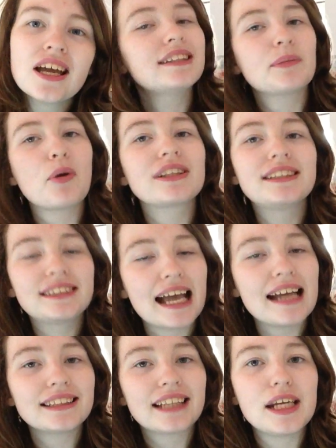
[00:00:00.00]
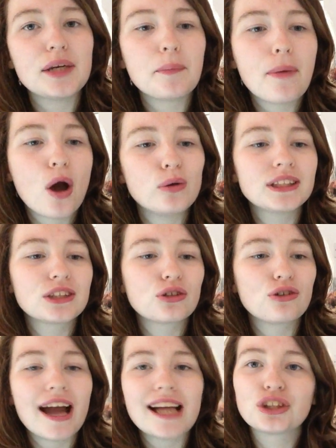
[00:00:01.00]
This is a book set in
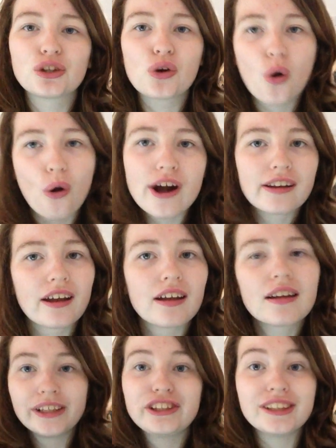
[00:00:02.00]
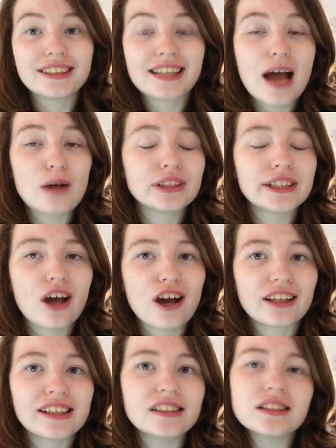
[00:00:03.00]
post-crash Cork, which is a county in
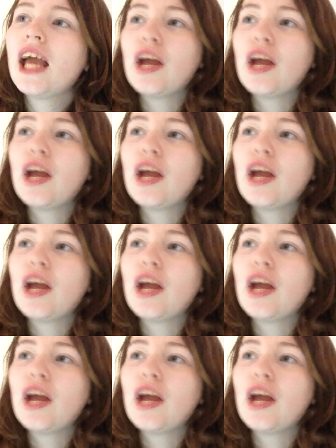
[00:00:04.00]
Ireland.